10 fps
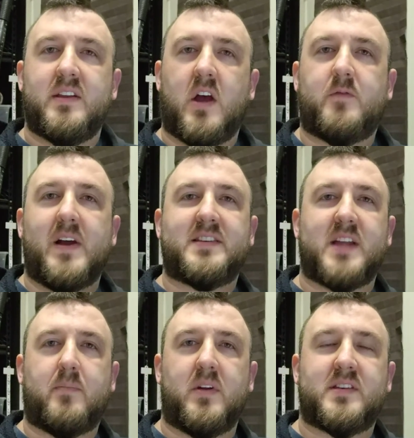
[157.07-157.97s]
Now, if I
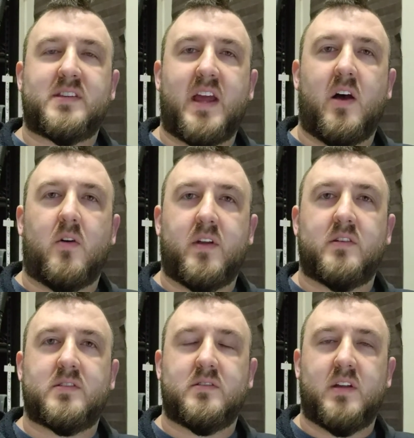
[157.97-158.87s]
step on a scale,
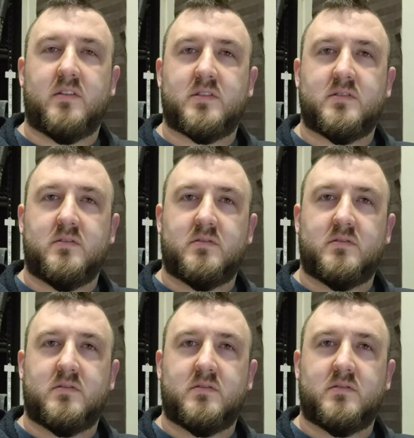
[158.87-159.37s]
there's there's